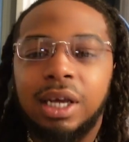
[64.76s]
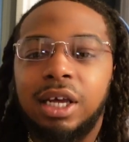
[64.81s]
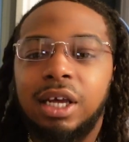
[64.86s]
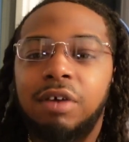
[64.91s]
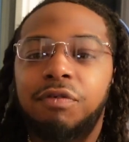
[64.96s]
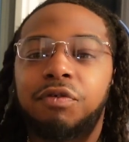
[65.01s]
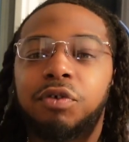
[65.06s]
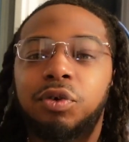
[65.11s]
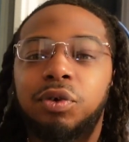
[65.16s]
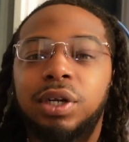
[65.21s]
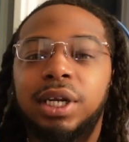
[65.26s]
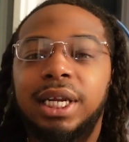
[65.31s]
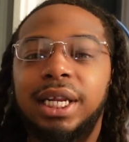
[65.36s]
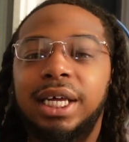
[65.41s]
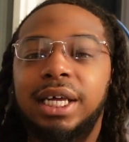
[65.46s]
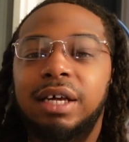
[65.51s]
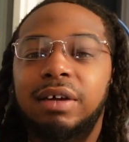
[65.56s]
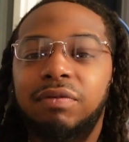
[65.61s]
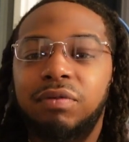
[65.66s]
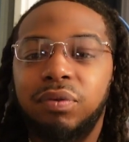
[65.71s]
If you
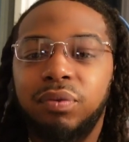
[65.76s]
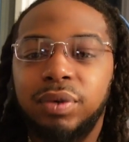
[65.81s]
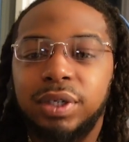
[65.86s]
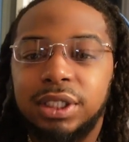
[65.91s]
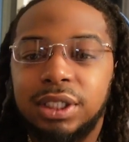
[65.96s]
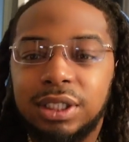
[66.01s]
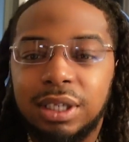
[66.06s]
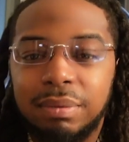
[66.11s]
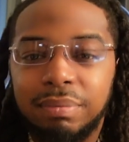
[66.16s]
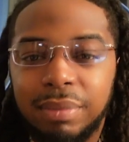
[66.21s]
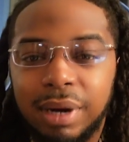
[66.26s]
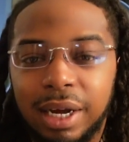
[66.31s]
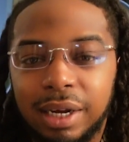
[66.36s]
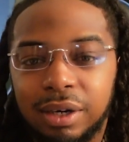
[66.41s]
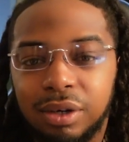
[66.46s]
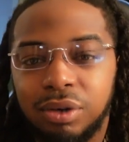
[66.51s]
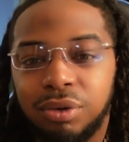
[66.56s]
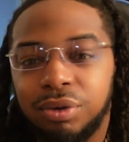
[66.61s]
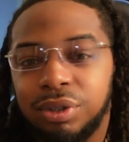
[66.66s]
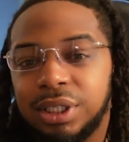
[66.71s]
live with somebody
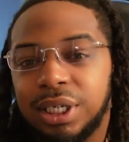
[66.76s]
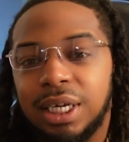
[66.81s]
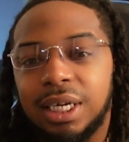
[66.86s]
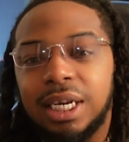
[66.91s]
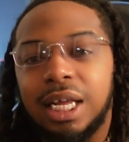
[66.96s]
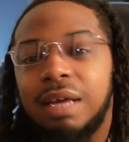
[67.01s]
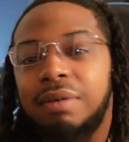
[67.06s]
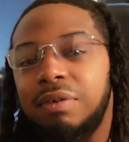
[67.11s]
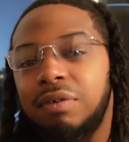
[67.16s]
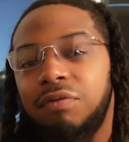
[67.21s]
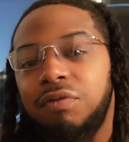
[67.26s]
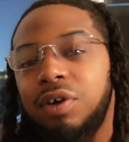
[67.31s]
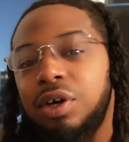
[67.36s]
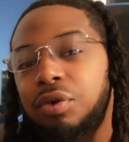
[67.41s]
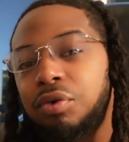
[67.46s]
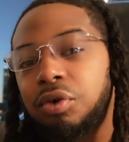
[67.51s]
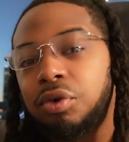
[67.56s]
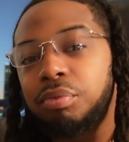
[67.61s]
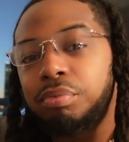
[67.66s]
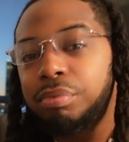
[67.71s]
who is a Navy
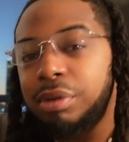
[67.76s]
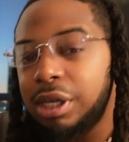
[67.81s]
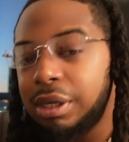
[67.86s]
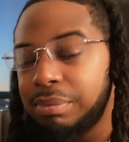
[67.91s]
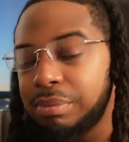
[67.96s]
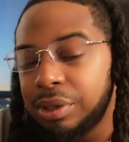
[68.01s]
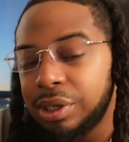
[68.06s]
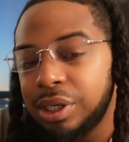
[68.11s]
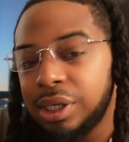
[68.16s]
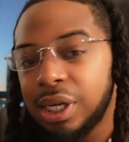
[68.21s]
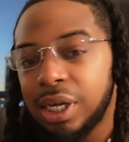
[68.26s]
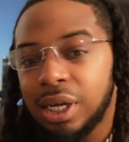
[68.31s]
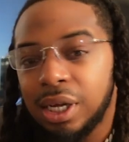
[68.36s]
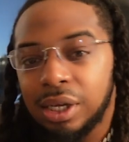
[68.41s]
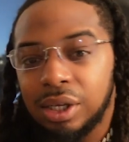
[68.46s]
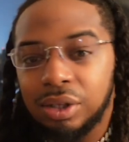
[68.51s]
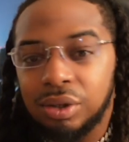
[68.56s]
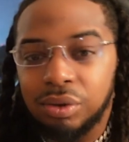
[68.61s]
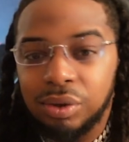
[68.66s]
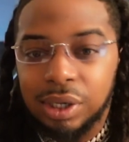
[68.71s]
Federal member,
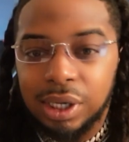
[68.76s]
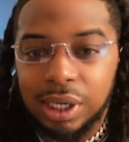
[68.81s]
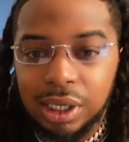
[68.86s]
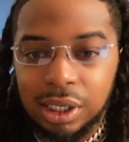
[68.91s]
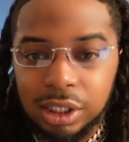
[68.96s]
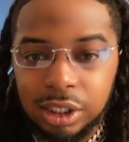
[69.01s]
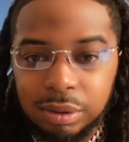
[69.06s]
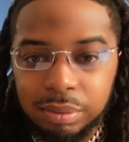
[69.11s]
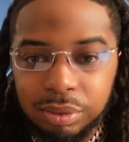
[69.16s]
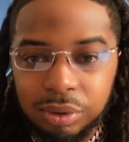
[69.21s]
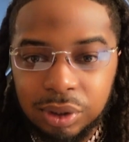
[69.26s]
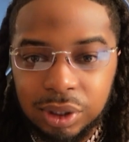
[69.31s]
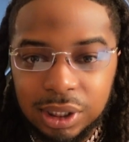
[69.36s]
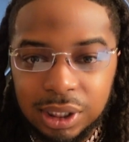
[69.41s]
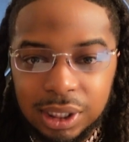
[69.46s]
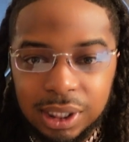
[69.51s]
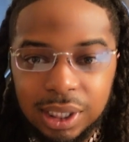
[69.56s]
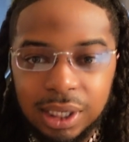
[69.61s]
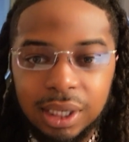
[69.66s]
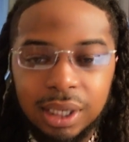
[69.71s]
you are eligible to
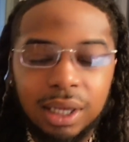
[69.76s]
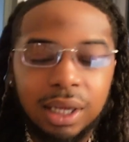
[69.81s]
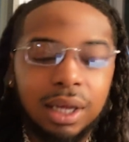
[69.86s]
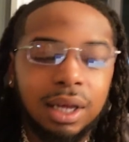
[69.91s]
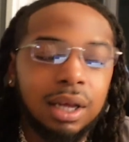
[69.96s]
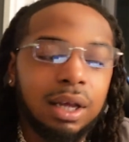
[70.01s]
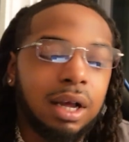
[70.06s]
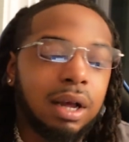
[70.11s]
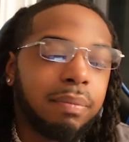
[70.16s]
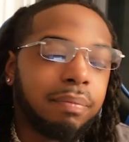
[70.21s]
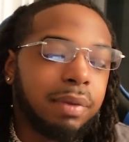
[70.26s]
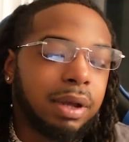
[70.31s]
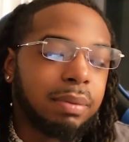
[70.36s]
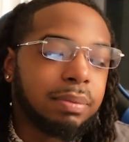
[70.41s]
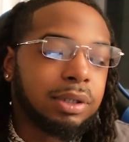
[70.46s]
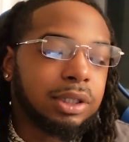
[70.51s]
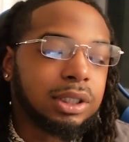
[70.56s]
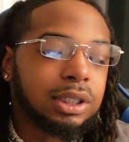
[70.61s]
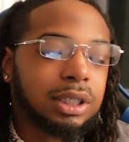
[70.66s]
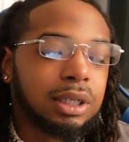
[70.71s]
get a
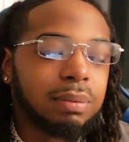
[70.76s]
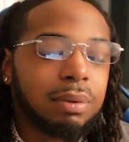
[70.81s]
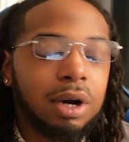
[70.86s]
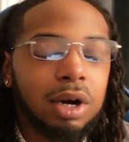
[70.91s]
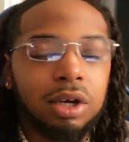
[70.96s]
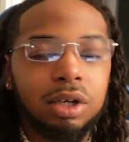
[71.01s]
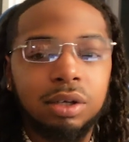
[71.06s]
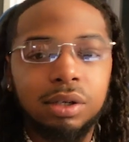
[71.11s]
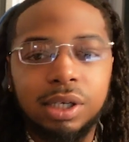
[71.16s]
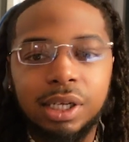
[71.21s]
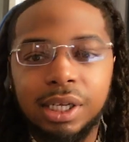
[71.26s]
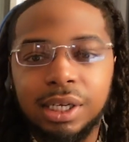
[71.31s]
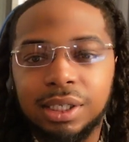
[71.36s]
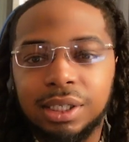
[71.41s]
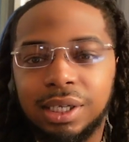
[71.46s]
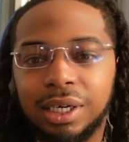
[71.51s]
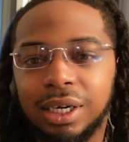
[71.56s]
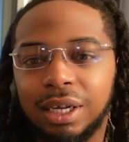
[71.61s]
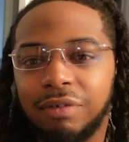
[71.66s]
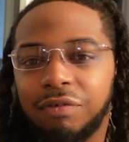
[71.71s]
membership. All you need is
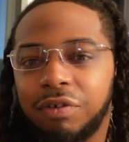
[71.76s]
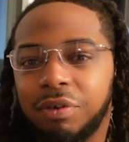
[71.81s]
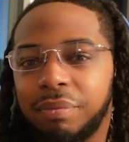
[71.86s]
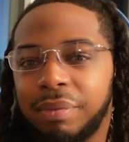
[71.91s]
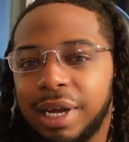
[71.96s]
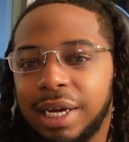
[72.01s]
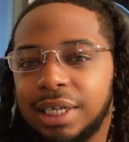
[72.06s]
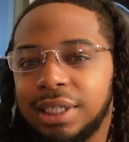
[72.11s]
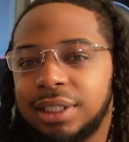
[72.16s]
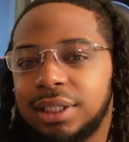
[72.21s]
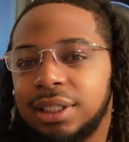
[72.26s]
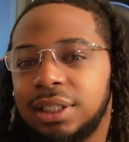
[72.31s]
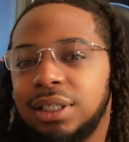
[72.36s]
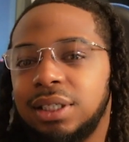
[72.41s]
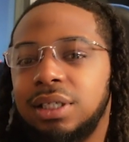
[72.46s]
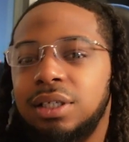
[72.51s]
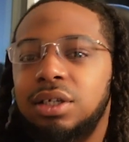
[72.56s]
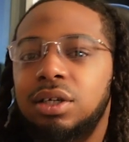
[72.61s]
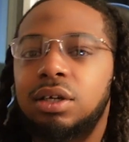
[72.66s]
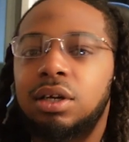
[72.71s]
their
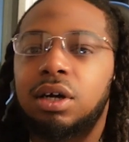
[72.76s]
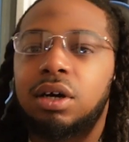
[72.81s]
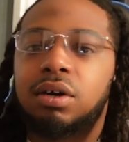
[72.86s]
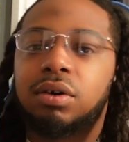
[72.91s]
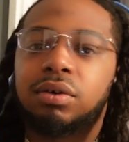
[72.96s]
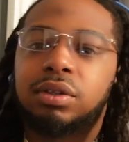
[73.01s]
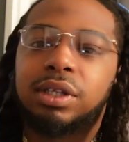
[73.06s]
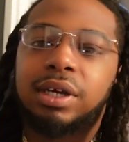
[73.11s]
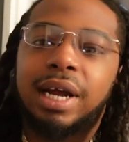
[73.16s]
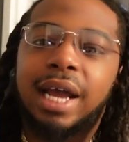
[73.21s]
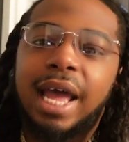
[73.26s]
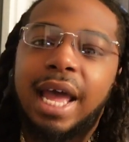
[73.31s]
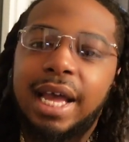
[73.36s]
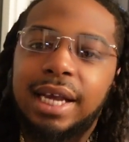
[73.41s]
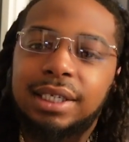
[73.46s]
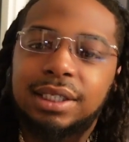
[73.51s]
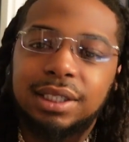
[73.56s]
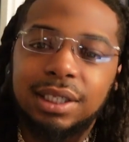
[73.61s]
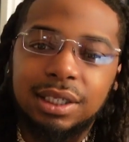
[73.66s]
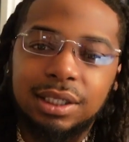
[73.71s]
information, you know, their
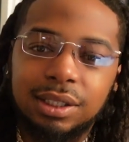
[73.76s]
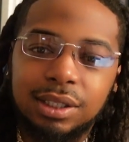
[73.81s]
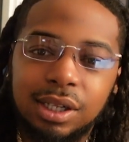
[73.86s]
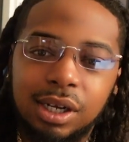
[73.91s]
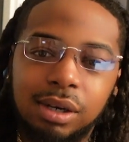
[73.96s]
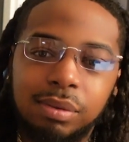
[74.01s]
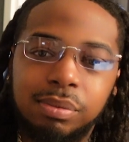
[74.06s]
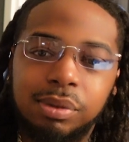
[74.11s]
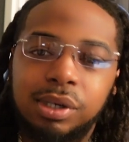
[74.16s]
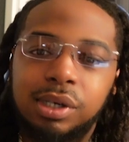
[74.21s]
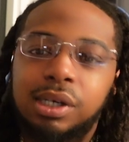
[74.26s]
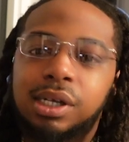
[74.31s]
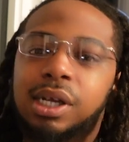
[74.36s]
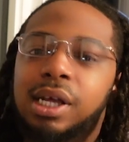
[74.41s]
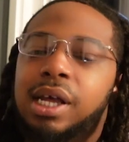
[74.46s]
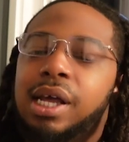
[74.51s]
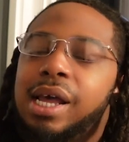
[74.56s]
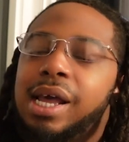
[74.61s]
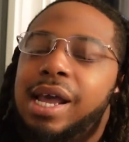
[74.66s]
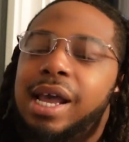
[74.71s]
access number,
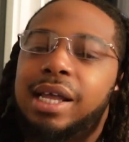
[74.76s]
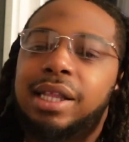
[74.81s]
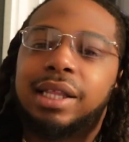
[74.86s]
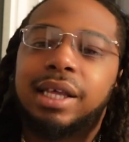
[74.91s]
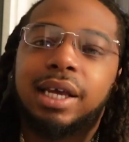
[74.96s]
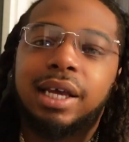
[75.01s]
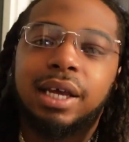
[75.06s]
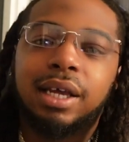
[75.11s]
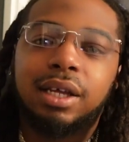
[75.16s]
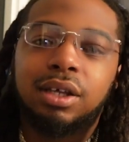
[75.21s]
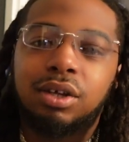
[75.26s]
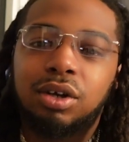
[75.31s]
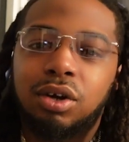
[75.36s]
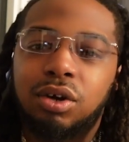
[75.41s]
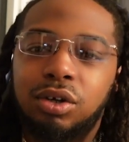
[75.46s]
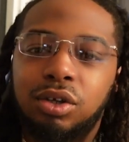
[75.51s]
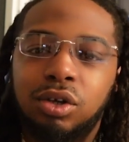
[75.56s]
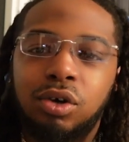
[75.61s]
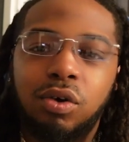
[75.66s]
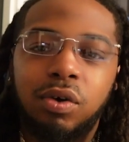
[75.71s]
and then, you know,
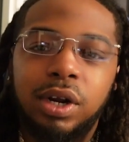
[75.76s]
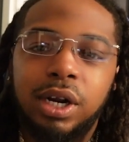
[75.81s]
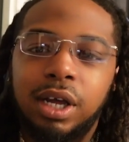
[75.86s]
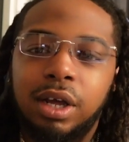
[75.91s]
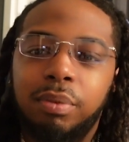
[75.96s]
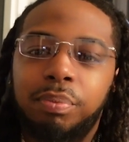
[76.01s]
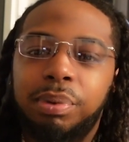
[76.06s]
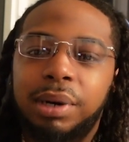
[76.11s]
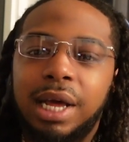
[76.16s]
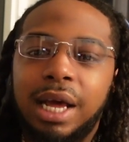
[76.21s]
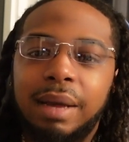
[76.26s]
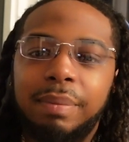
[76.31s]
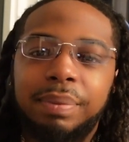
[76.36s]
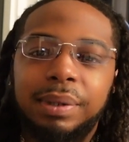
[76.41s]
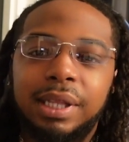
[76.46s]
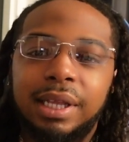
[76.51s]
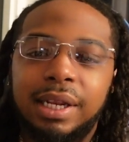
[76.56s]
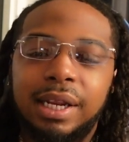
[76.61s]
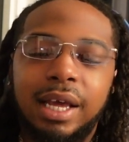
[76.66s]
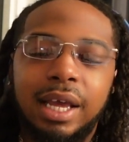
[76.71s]
you go in there and apply, put
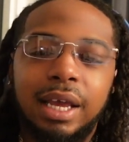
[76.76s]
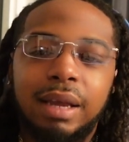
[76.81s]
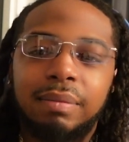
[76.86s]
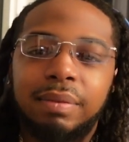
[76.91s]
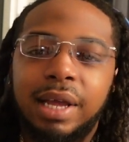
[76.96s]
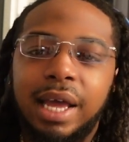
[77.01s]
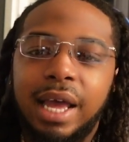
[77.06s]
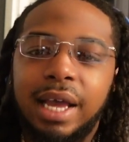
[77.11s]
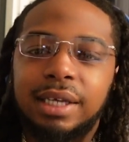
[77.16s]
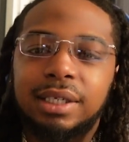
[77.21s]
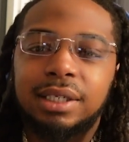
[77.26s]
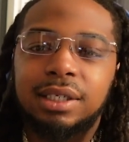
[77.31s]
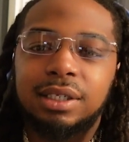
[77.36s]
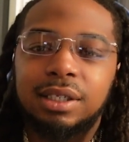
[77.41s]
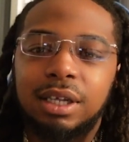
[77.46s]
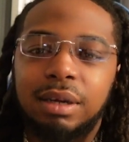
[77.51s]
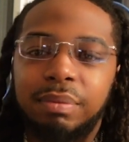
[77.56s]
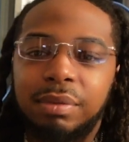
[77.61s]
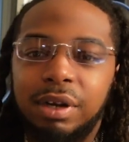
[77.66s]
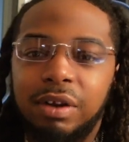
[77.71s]
the name, the access
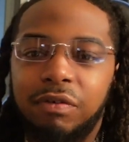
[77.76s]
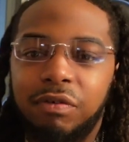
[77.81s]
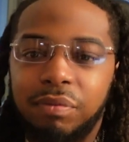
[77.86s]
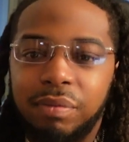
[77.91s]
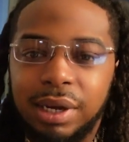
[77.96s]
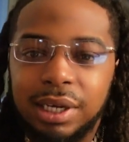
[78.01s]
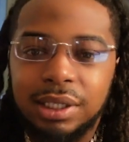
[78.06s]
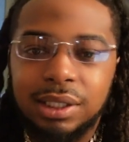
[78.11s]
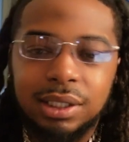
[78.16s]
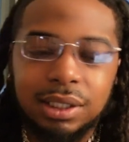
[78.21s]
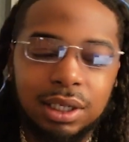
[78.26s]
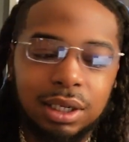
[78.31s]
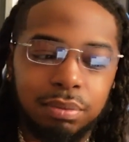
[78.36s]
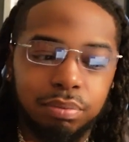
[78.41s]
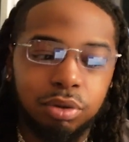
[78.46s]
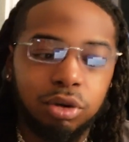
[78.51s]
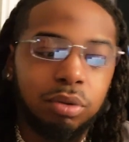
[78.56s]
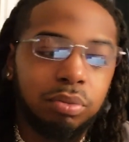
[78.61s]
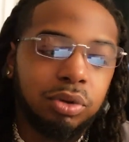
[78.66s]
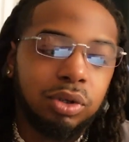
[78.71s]
number, and information in,
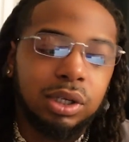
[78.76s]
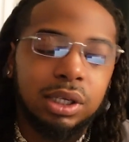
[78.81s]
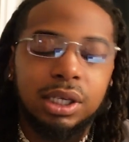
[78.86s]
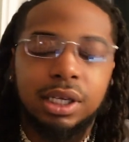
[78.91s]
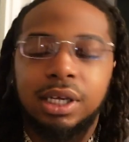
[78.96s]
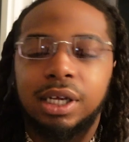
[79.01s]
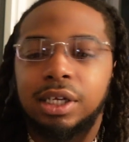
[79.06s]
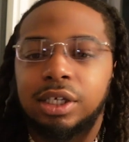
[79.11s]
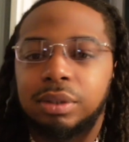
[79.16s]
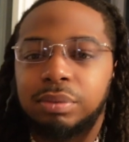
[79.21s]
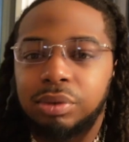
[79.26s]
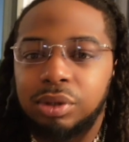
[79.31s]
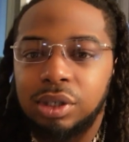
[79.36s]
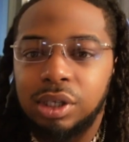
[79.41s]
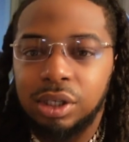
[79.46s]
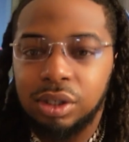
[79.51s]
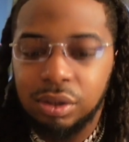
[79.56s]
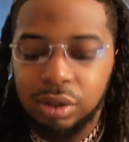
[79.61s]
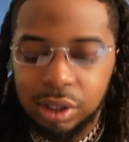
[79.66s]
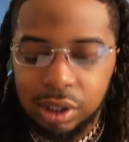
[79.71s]
boom, you'll get eligible,
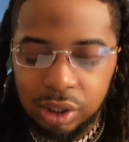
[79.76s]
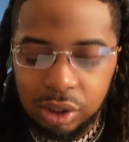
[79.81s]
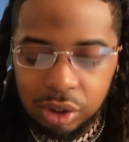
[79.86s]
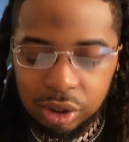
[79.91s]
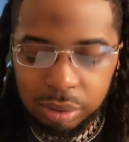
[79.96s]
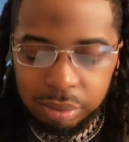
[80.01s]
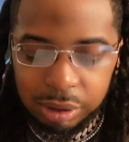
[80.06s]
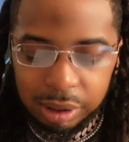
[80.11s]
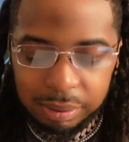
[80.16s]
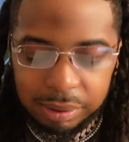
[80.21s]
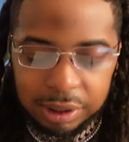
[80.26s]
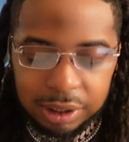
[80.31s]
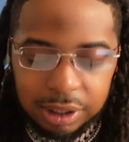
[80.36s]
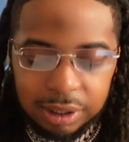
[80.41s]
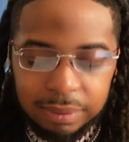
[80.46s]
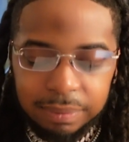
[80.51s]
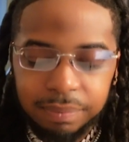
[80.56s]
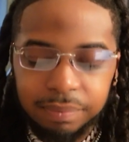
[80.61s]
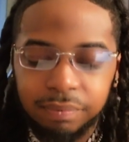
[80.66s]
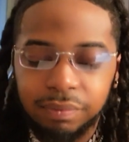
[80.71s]
you'll get you a
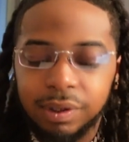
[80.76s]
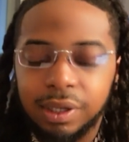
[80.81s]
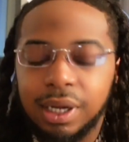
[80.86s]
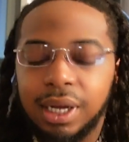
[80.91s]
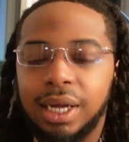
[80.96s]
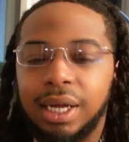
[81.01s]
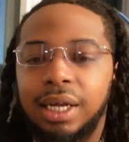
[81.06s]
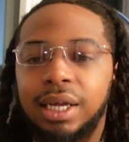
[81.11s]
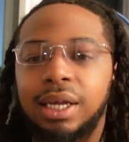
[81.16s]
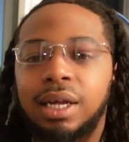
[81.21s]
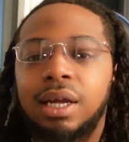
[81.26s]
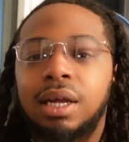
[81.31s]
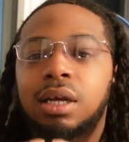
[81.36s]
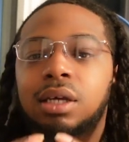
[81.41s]
membership, all right?